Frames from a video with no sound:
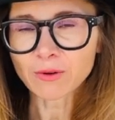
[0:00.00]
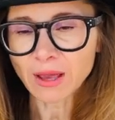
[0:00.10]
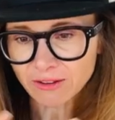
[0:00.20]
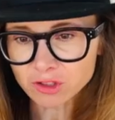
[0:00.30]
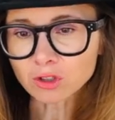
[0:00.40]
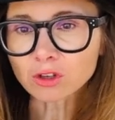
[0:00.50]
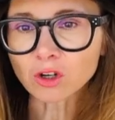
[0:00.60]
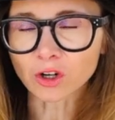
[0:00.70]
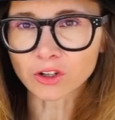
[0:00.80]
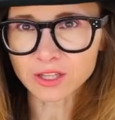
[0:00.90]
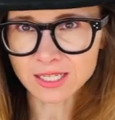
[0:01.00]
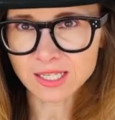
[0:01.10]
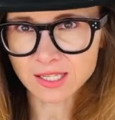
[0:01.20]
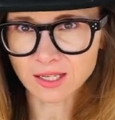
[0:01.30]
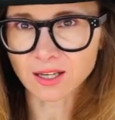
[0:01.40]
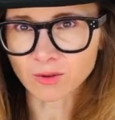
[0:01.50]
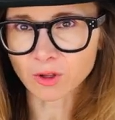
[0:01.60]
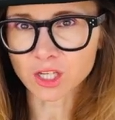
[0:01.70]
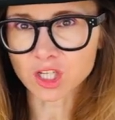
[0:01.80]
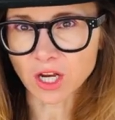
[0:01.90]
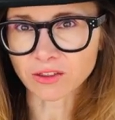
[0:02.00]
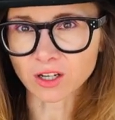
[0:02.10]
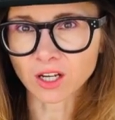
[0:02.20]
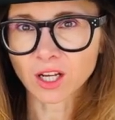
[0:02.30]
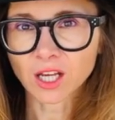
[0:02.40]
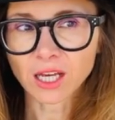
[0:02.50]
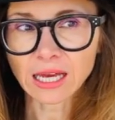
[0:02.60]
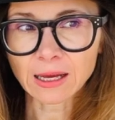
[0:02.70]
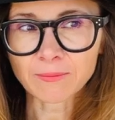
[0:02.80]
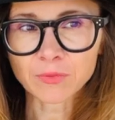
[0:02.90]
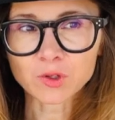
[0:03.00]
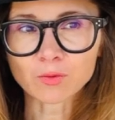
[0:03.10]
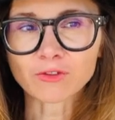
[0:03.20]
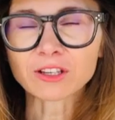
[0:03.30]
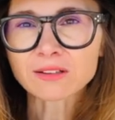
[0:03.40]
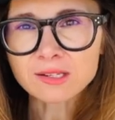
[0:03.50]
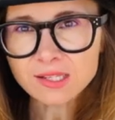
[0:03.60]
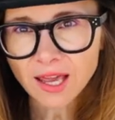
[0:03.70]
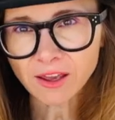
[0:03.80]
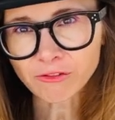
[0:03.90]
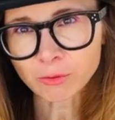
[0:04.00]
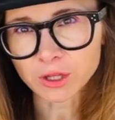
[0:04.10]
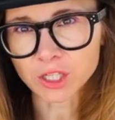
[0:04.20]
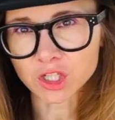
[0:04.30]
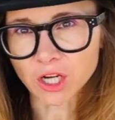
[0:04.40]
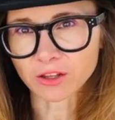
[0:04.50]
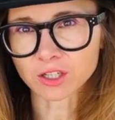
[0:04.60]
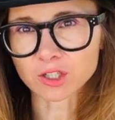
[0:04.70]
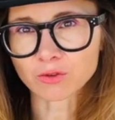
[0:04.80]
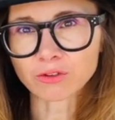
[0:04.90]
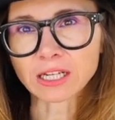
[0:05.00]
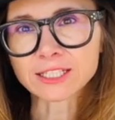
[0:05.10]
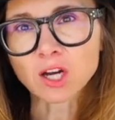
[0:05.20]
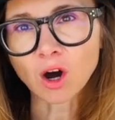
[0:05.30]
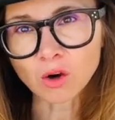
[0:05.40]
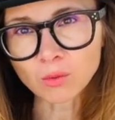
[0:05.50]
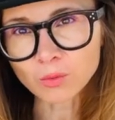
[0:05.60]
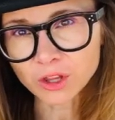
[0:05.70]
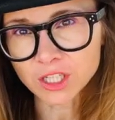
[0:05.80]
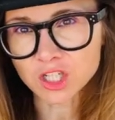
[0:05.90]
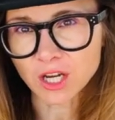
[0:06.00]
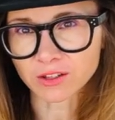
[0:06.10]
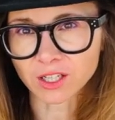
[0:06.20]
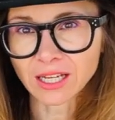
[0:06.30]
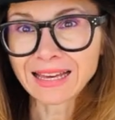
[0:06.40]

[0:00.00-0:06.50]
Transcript: We have to learn this with each other, to feel safe with each other, to feel at home with each other.